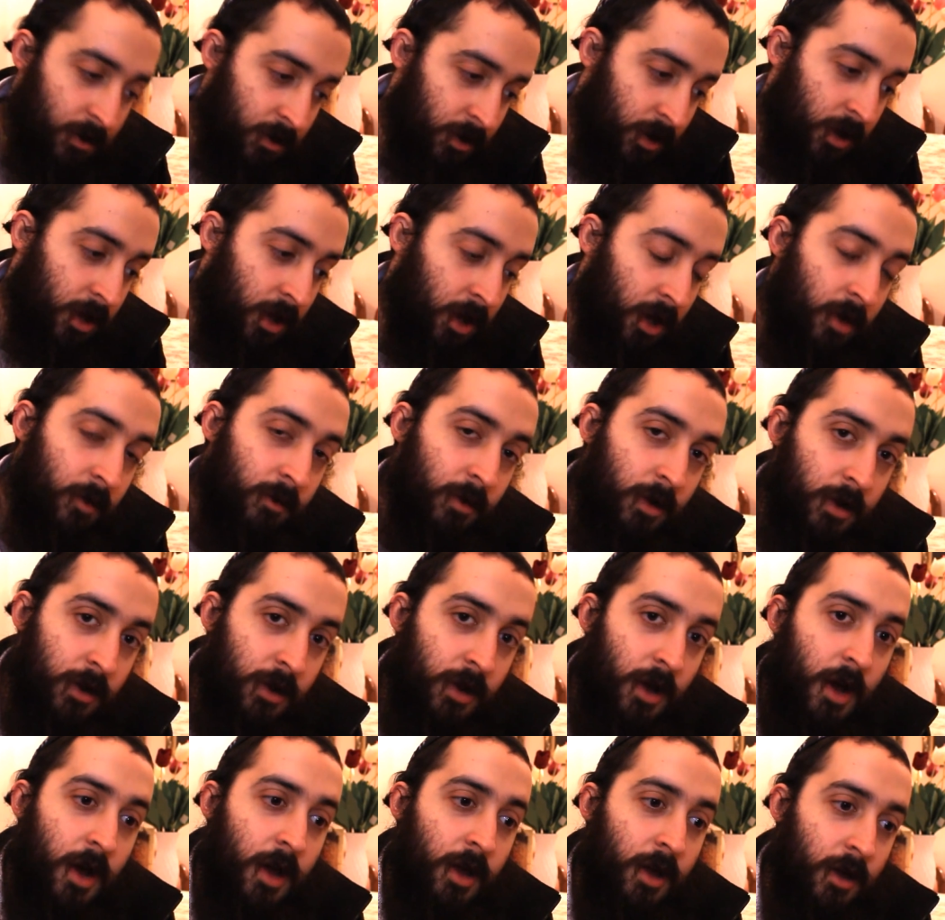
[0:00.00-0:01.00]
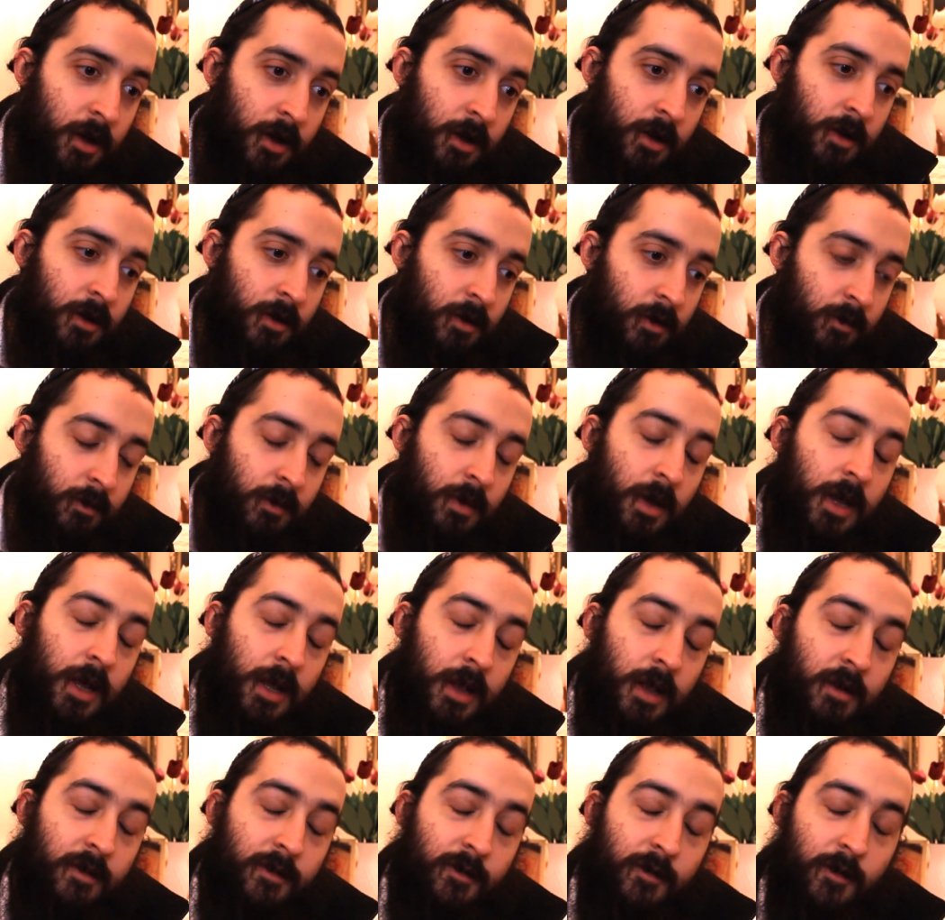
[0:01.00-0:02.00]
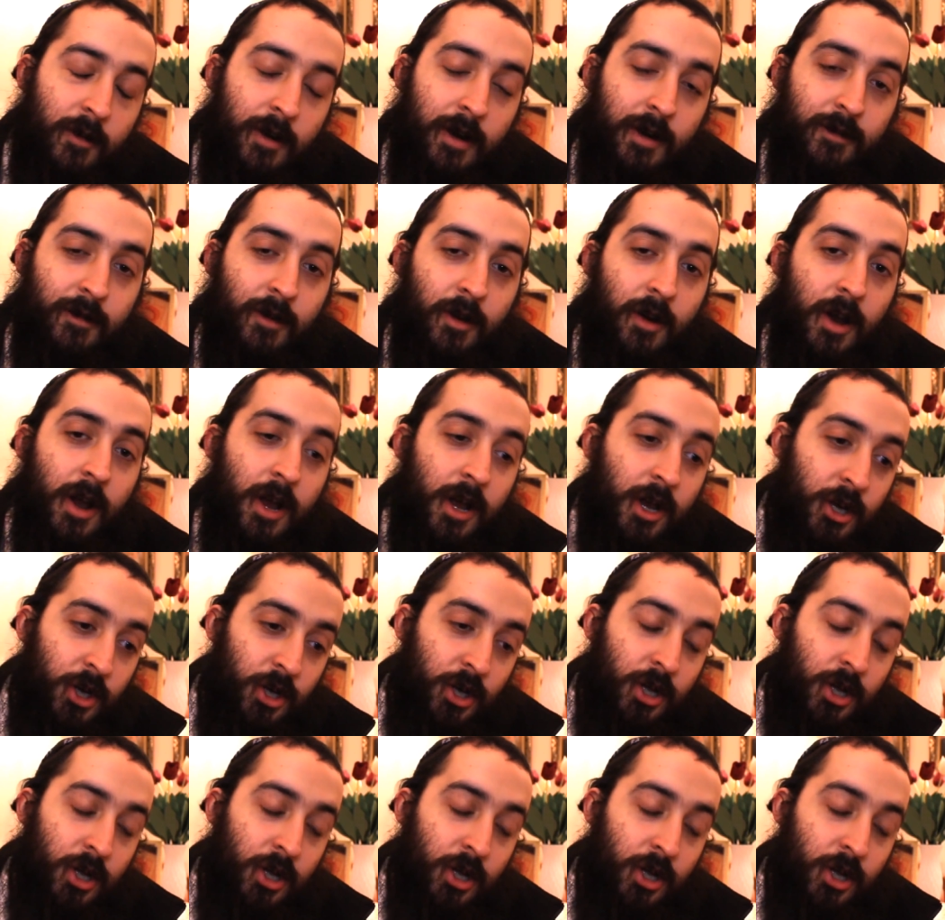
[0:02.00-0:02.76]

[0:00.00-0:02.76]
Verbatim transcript: the King Messiah. May he live forever.